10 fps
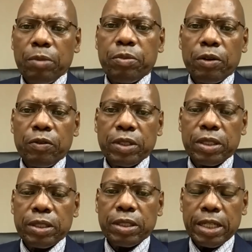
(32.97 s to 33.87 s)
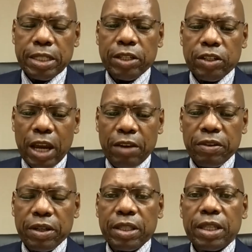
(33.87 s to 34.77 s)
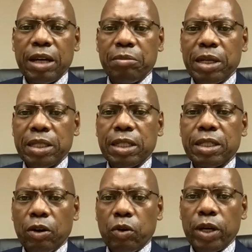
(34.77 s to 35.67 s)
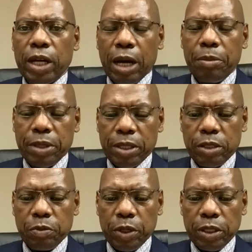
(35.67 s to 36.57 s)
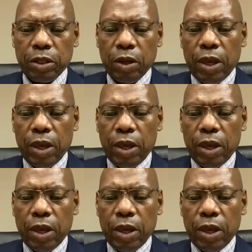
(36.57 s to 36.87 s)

the provinces that are driving the numbers that are going up at this point.